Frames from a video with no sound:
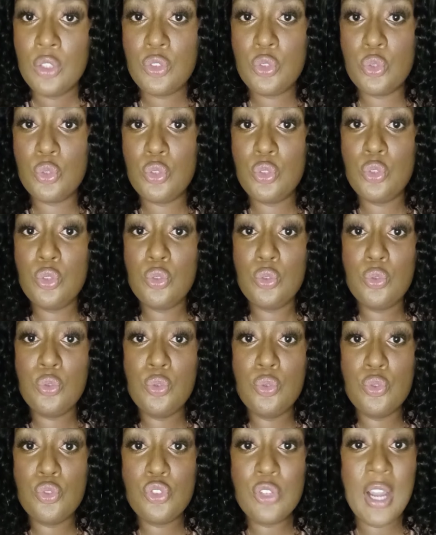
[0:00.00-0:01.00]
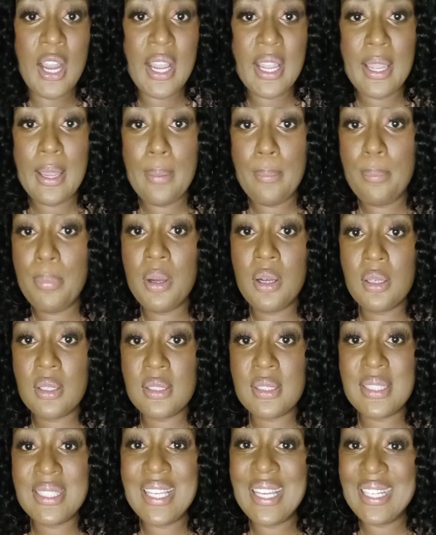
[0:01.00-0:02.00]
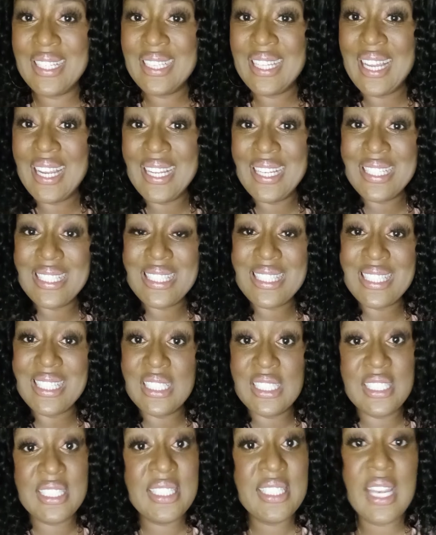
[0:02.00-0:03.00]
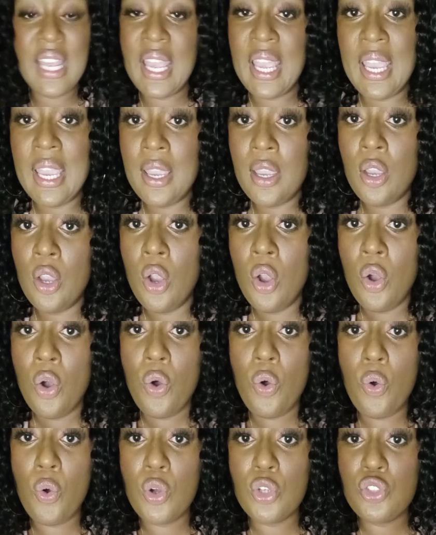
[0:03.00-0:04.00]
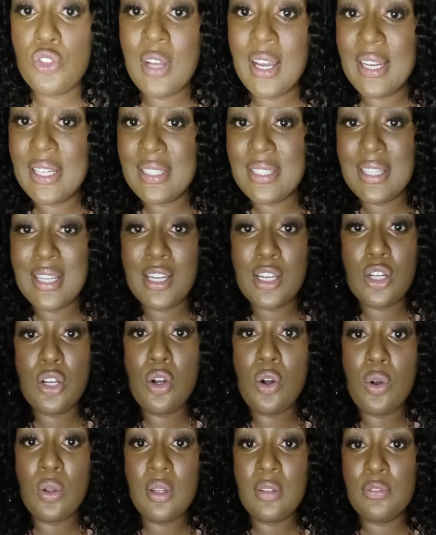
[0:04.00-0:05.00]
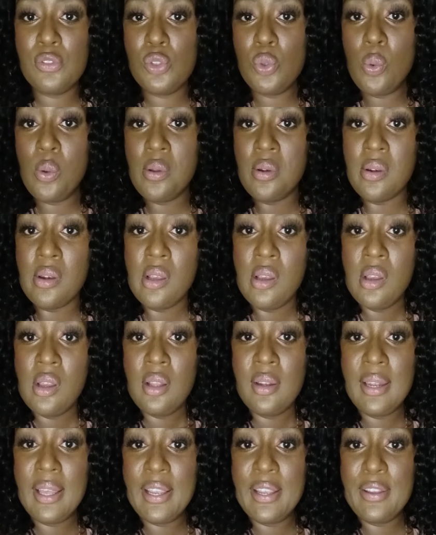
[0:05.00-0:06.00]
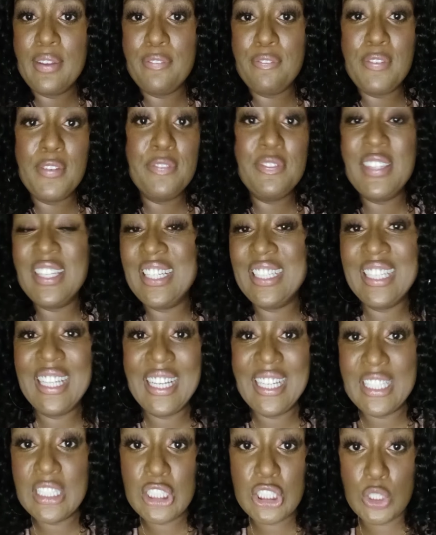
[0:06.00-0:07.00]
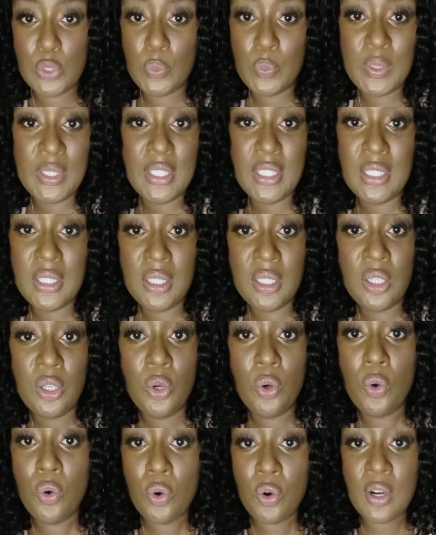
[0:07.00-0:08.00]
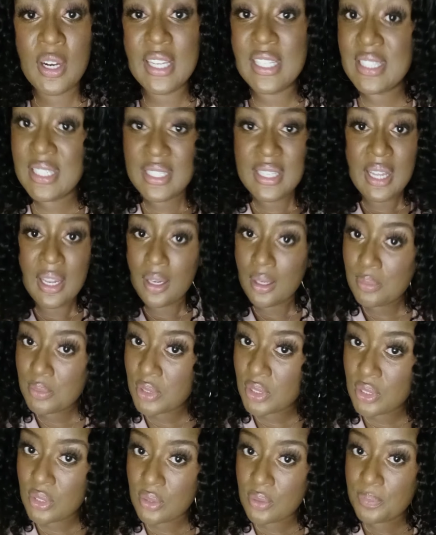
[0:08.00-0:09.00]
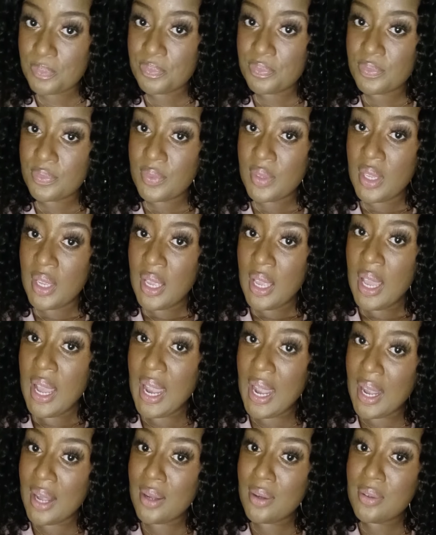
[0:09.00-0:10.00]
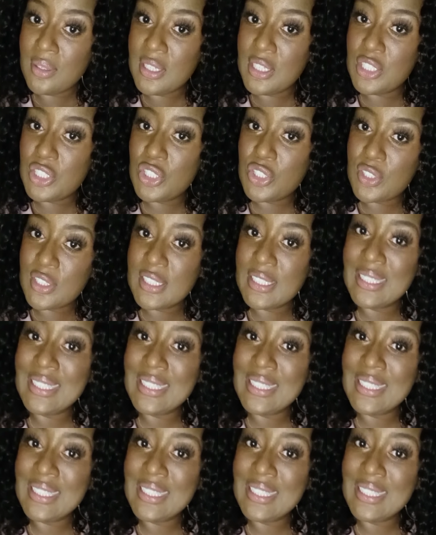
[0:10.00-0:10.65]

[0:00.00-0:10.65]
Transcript: Do you try and book 10 clients a day or try to set a goal of doing like 50 clients a week? Or is it not up to you? How is your